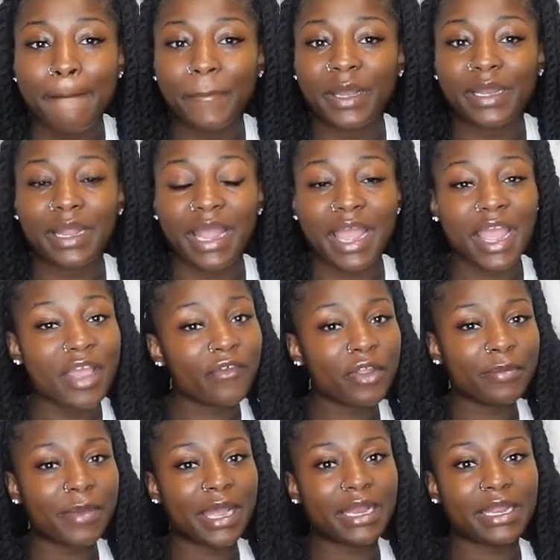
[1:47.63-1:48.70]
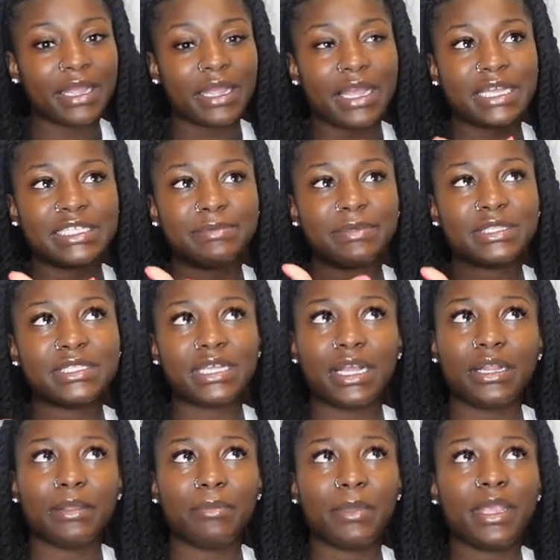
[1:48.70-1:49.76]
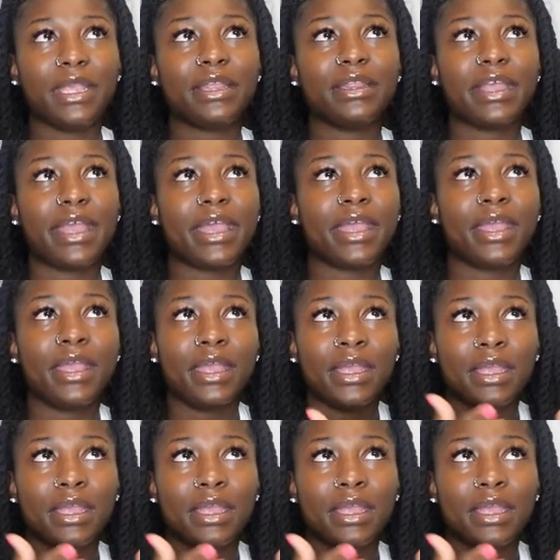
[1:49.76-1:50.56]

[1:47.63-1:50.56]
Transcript: But everybody has been telling me that